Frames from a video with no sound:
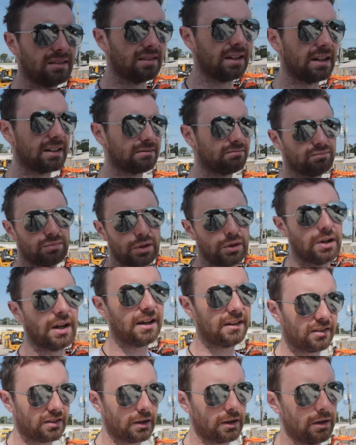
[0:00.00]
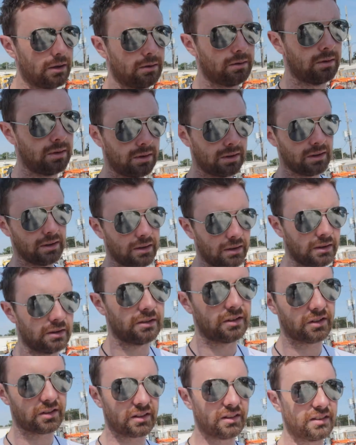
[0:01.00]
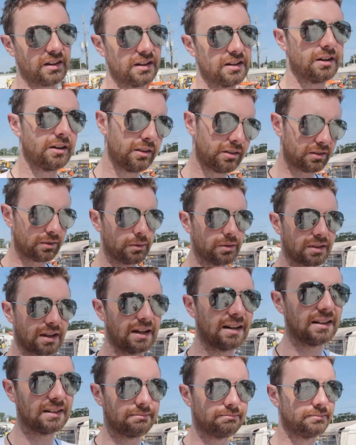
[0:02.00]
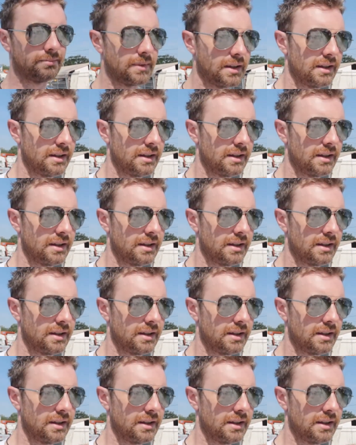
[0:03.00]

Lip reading: like 2 days ago just because I noticed it was kind of,